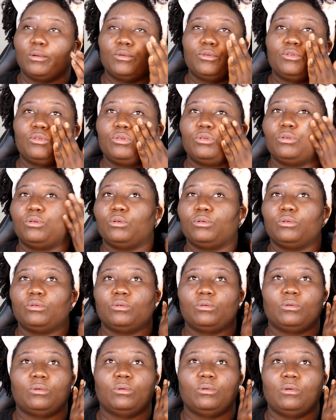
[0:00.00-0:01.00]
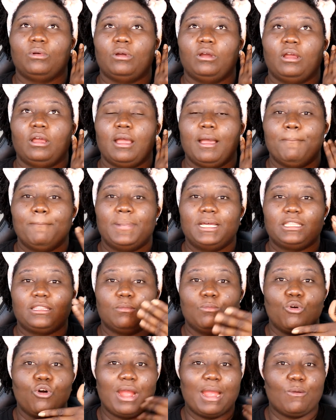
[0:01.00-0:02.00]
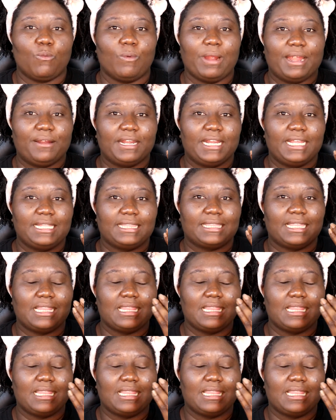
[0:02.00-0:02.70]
whew. But the more I wear it, the